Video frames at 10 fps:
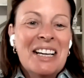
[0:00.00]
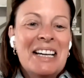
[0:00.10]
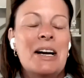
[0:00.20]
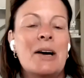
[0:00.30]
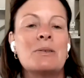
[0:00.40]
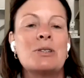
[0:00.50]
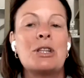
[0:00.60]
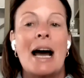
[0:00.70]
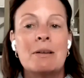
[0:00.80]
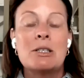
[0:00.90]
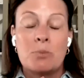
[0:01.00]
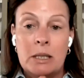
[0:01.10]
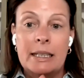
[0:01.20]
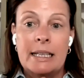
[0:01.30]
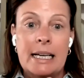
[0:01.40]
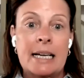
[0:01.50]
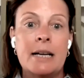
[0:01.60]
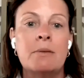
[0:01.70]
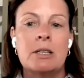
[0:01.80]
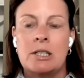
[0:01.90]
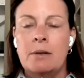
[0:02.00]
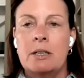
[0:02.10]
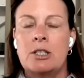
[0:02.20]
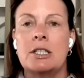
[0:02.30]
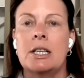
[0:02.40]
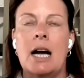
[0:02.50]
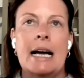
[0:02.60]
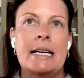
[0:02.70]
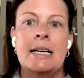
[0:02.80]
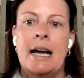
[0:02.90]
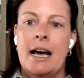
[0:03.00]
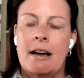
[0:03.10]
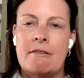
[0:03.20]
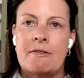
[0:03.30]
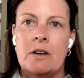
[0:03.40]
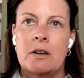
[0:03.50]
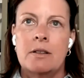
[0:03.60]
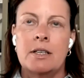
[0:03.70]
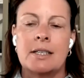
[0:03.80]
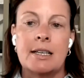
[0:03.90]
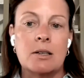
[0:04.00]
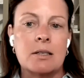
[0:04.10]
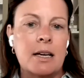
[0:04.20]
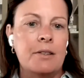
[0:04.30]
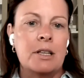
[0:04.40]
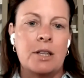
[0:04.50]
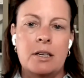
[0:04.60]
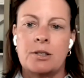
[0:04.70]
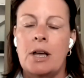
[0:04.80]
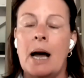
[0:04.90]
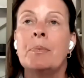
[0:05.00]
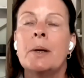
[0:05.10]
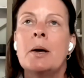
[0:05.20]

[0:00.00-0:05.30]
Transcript: So that was really, and it was just that I didn't have the skill set, that this or that.